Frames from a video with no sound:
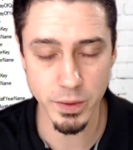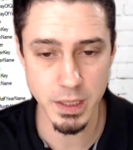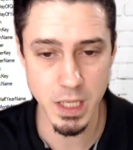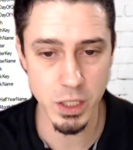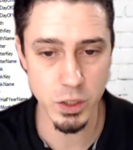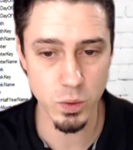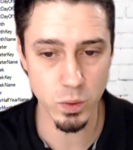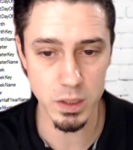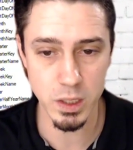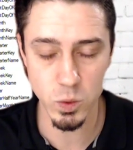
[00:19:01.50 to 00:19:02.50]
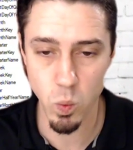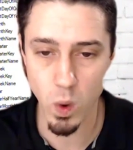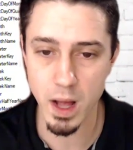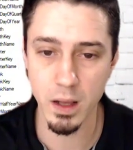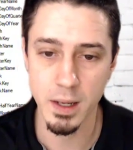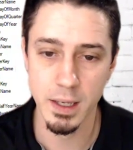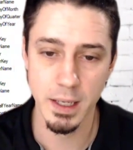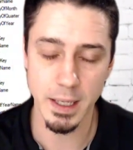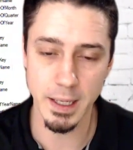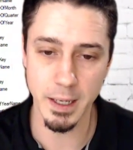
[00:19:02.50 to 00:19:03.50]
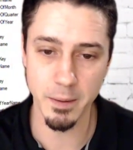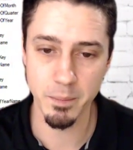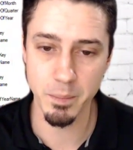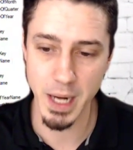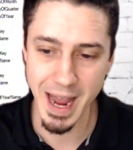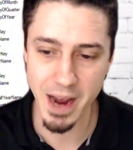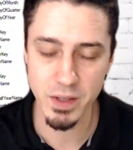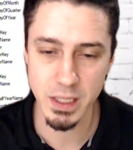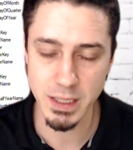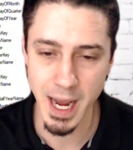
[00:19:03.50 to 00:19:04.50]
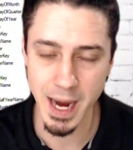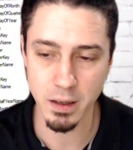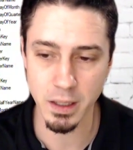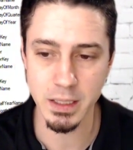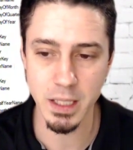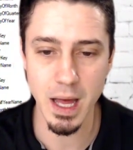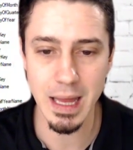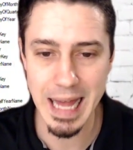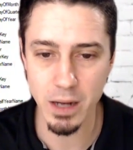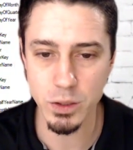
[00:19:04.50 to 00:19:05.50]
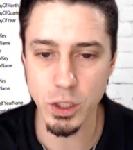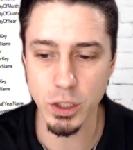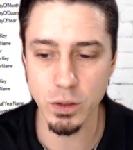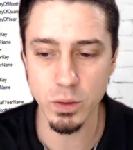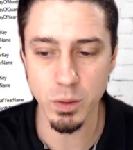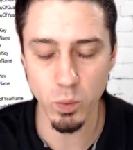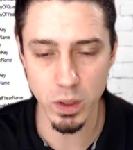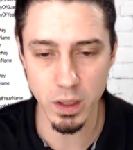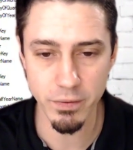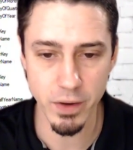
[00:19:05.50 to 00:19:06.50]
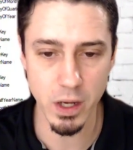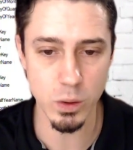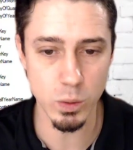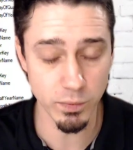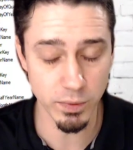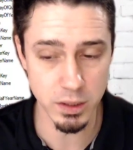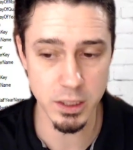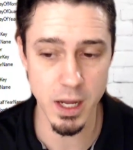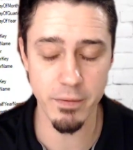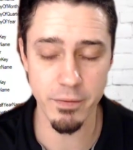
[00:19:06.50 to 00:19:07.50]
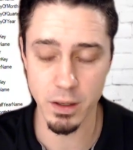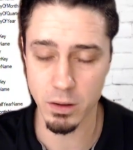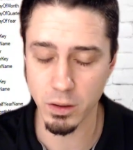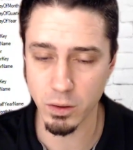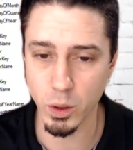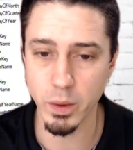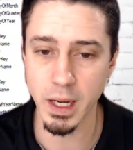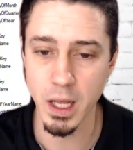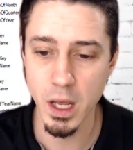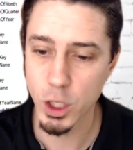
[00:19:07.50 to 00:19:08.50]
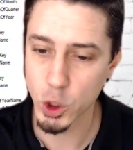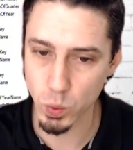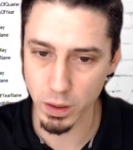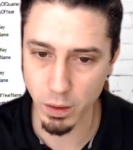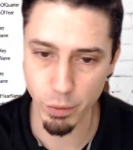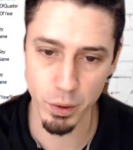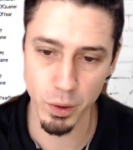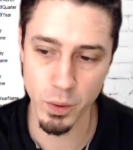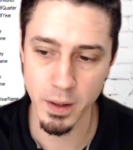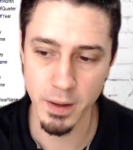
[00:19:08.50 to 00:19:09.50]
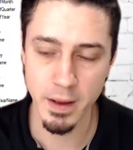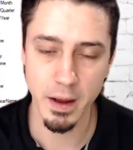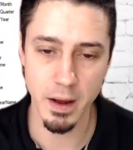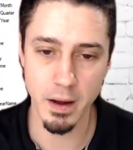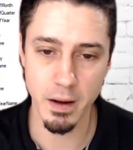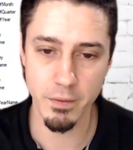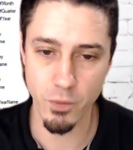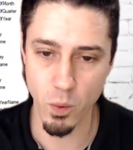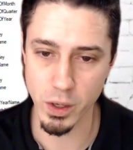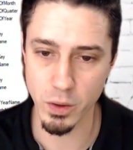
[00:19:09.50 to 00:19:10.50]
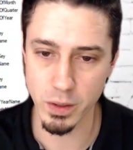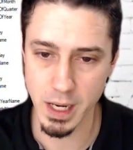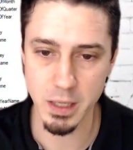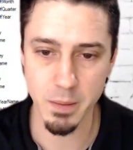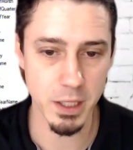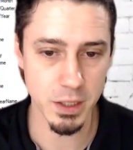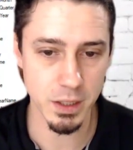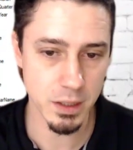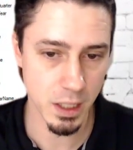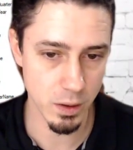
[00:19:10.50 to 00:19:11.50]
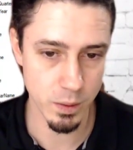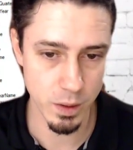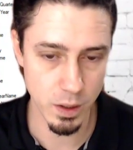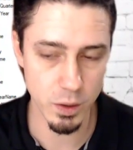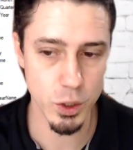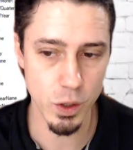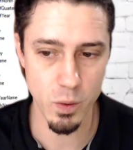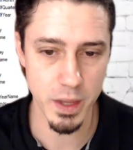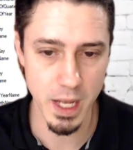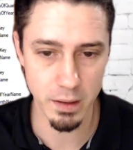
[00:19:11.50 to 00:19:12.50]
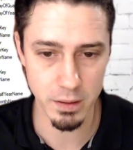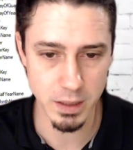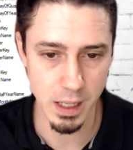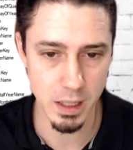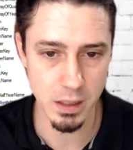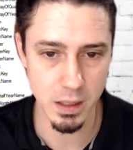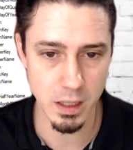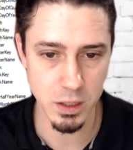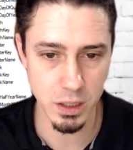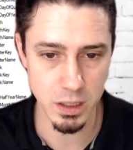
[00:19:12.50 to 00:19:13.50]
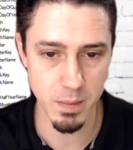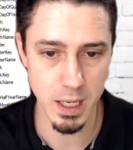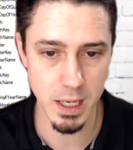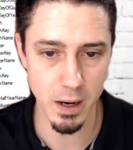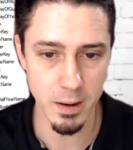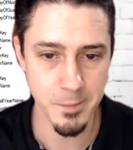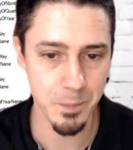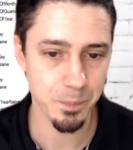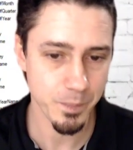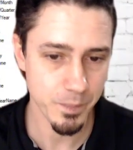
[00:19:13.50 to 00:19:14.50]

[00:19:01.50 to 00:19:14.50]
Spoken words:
visualization tools as well. But having these hierarchies allows you to do some really fun, useful stuff, including drill through for your date dimensions. And I'll show you what that looks like in just a minute here.